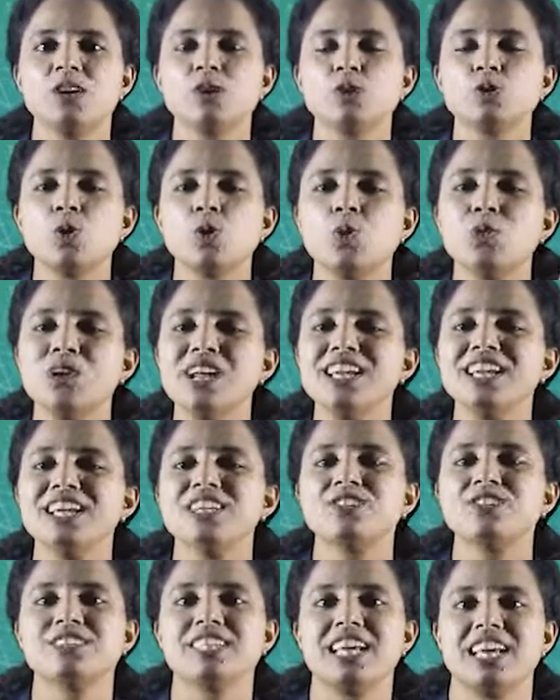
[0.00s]
So, we need
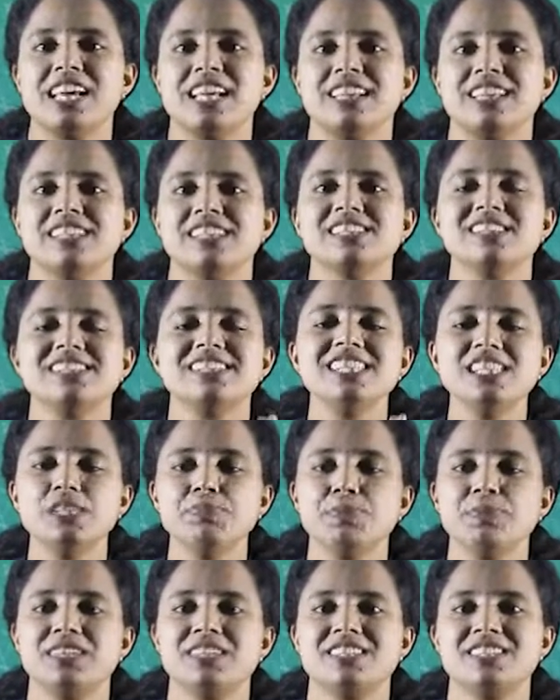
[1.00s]
to take this
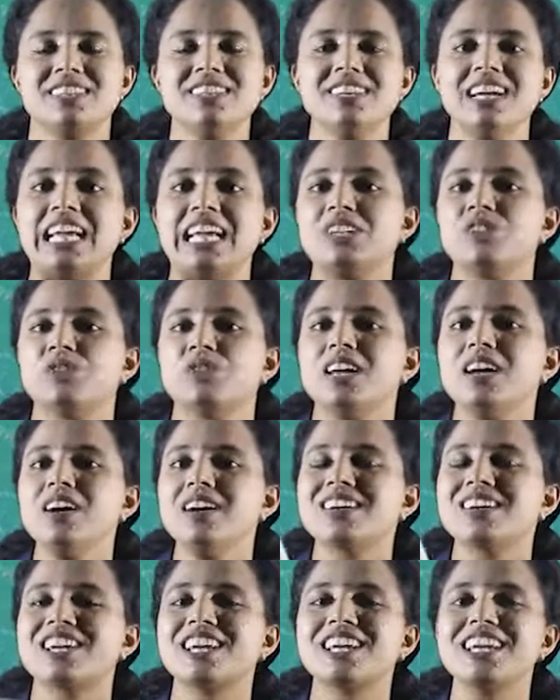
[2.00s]
dispersion into
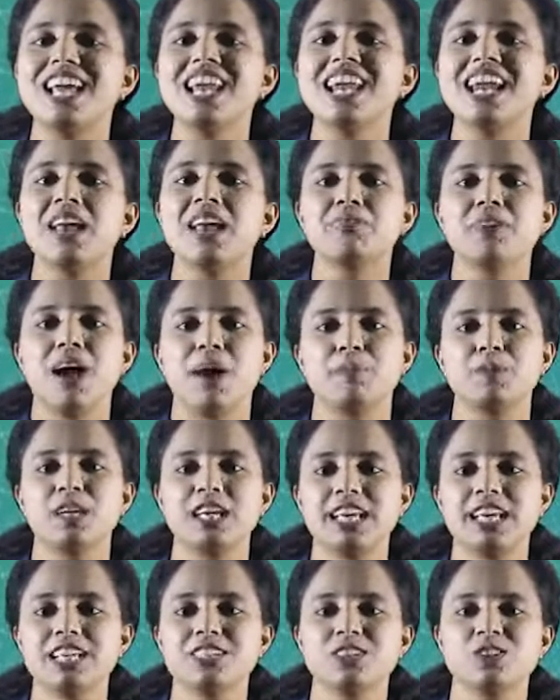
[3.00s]
the real life
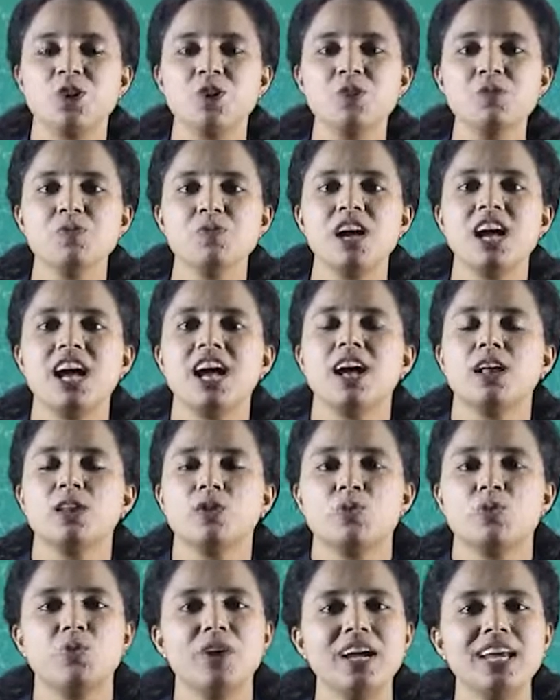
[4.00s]
application of
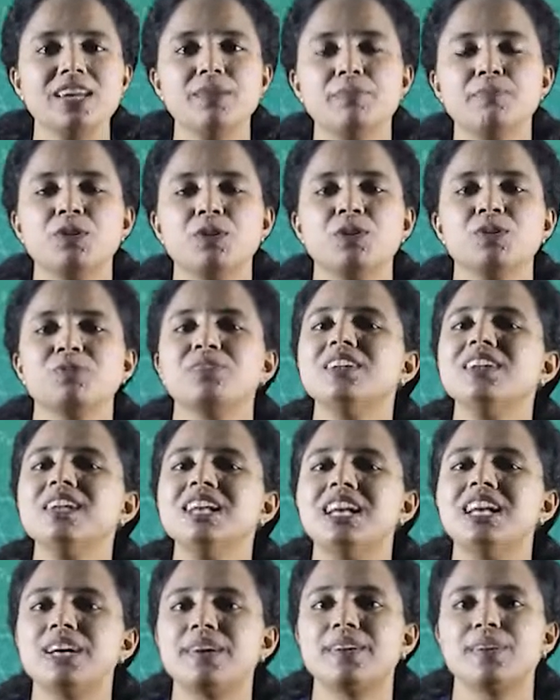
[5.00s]
the very beautiful
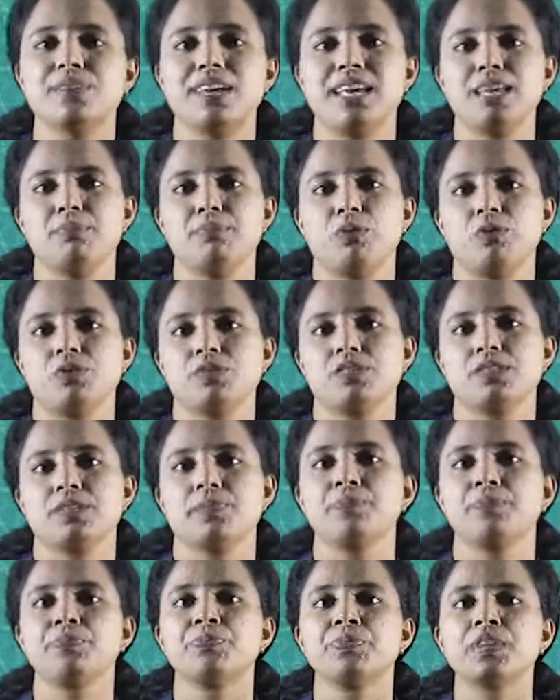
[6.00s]
rainbows.
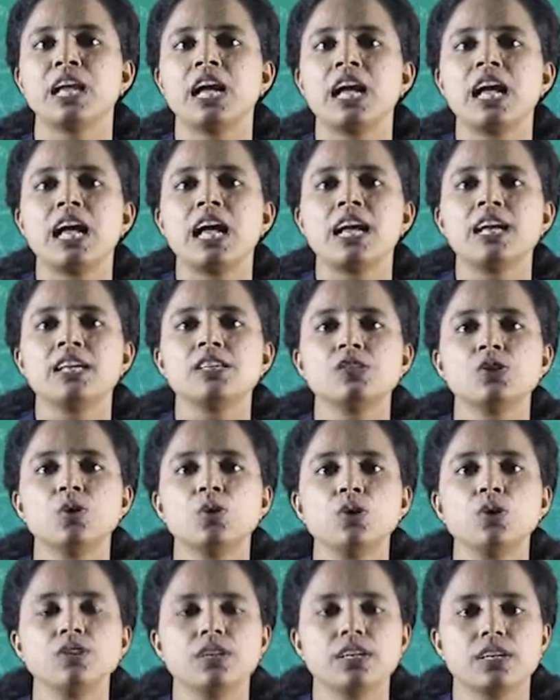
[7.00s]

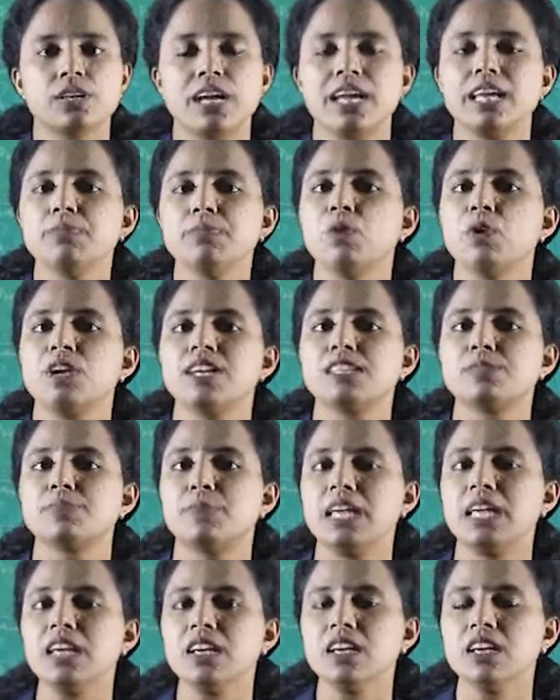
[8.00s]
So, the rainbow is
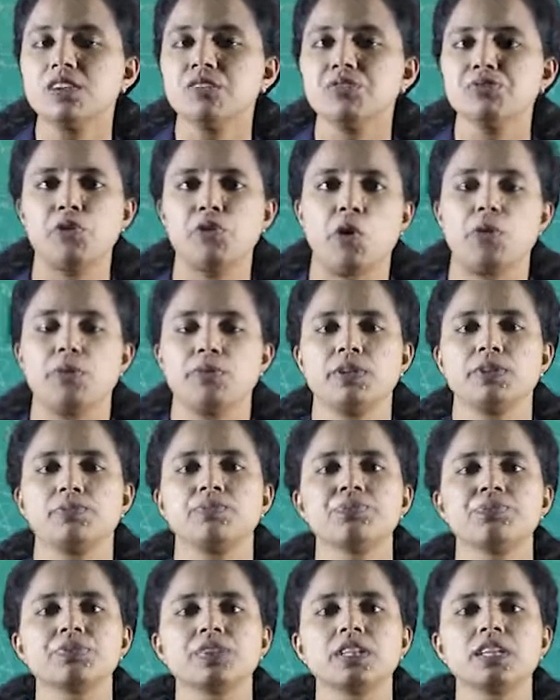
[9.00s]
being formed.
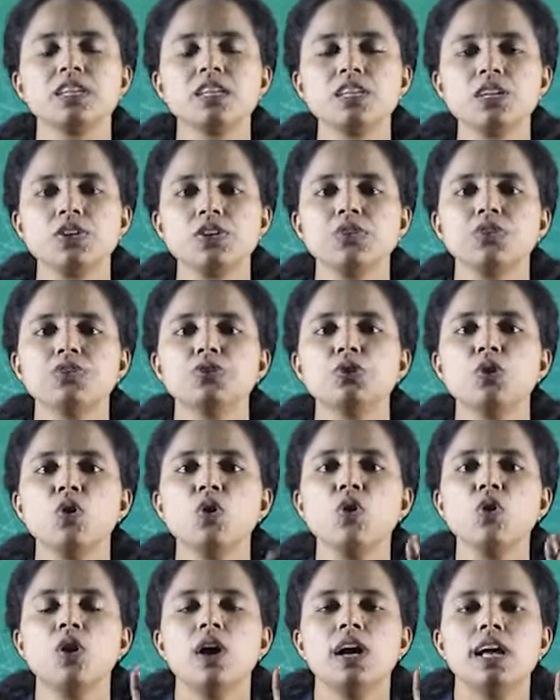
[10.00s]

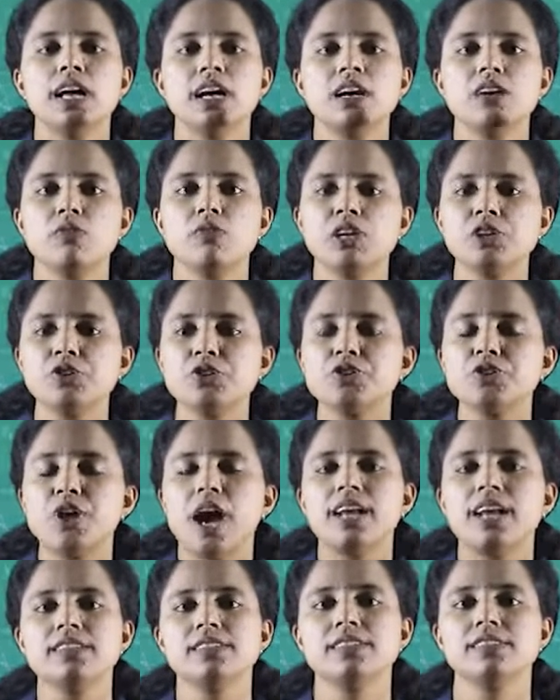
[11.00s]
So, in order to
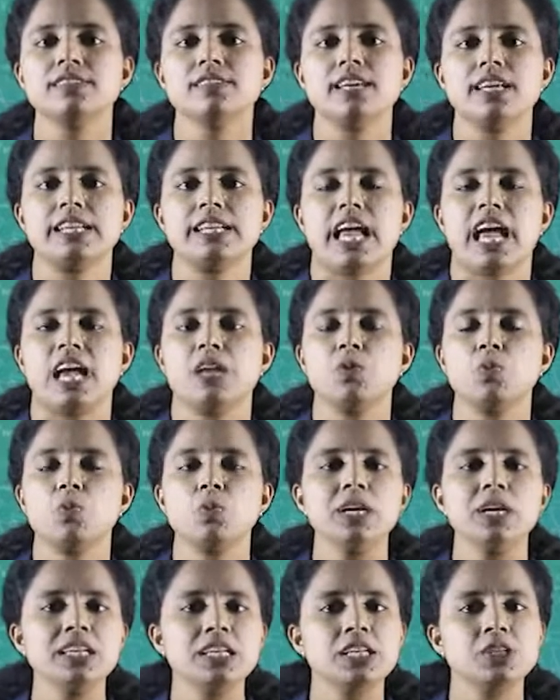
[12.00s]
understand that,
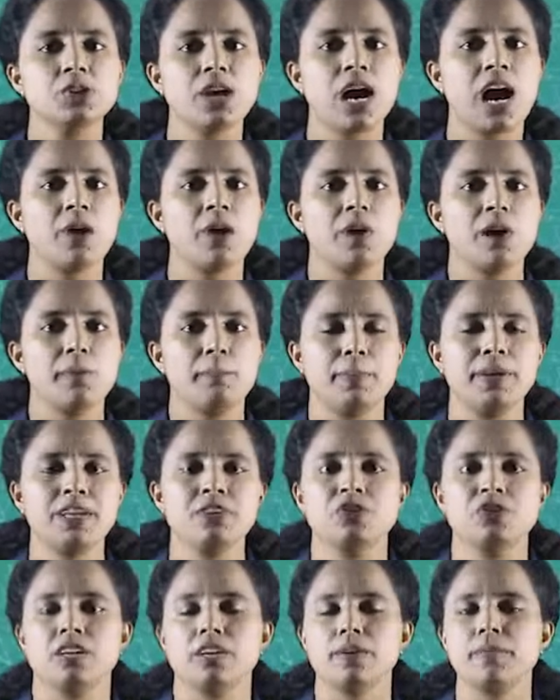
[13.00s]
we need to have a
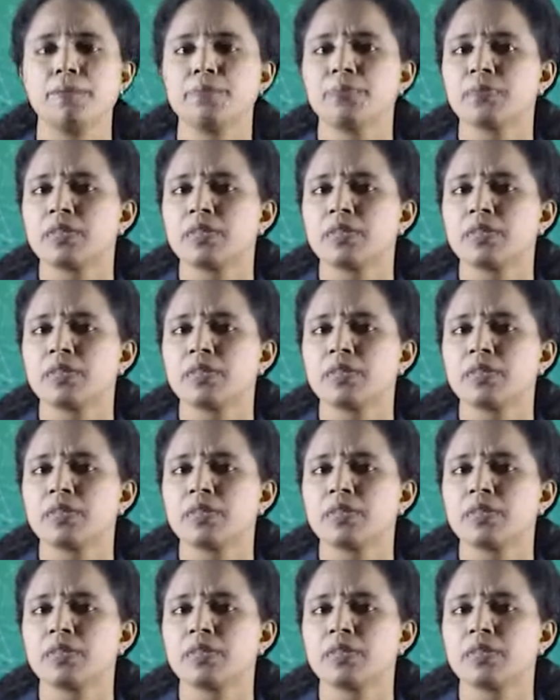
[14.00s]
picture